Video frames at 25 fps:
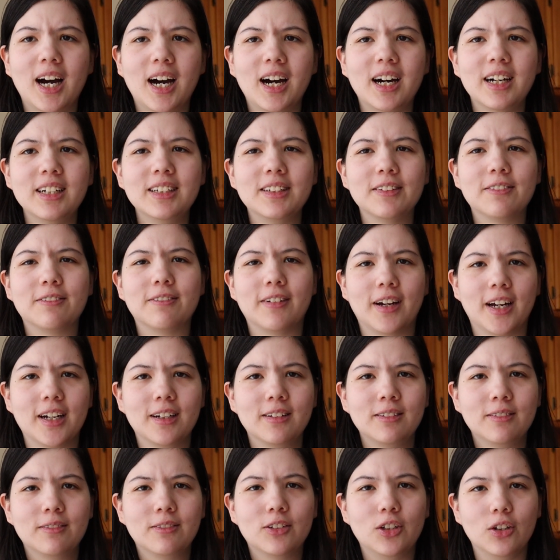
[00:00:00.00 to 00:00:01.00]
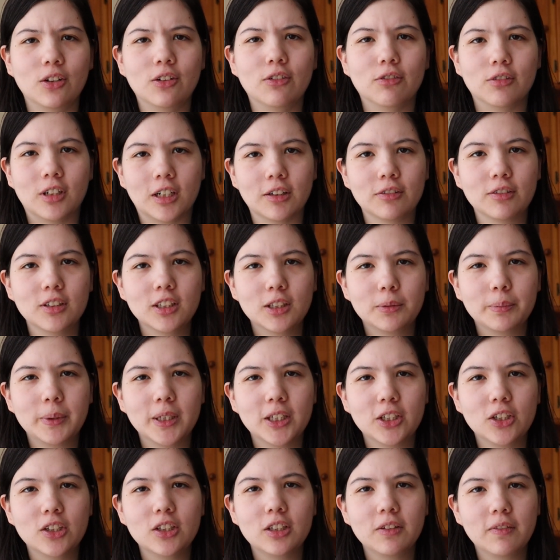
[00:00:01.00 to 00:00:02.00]
hard to find good reference
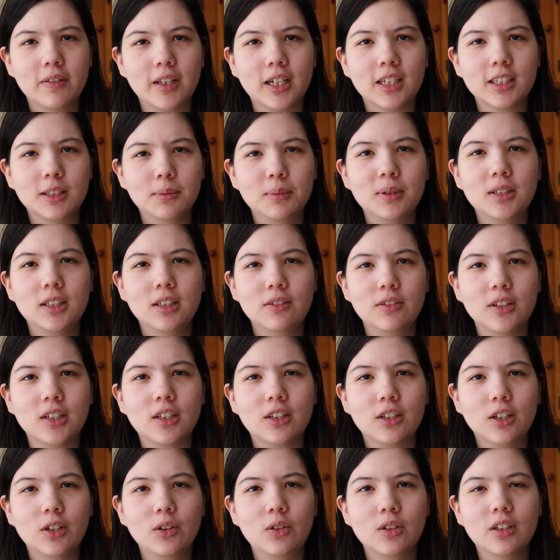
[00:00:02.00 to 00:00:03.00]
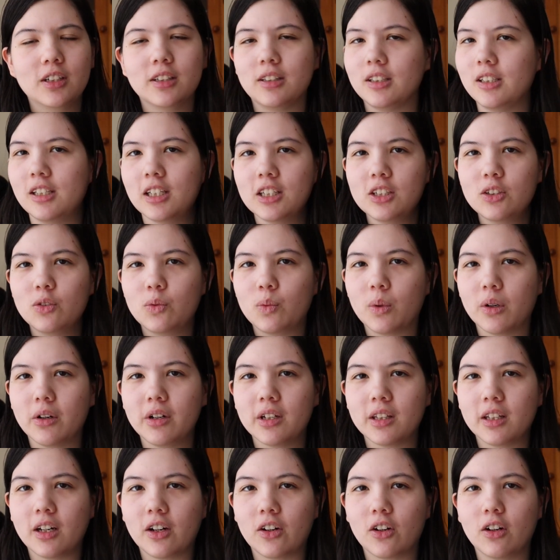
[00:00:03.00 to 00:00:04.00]
pictures of that specific coat because he doesn't wear
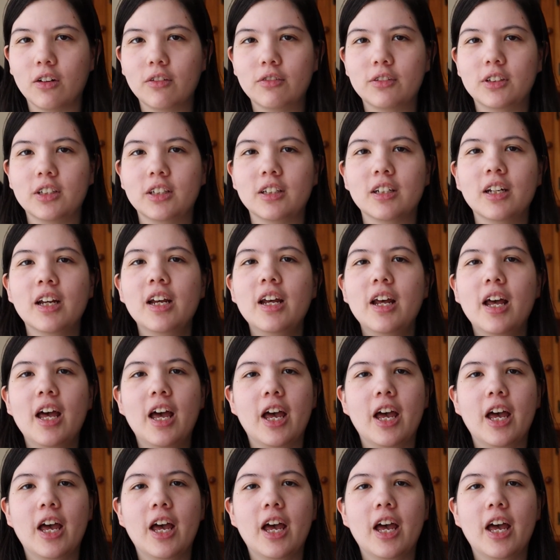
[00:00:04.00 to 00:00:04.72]
it that often,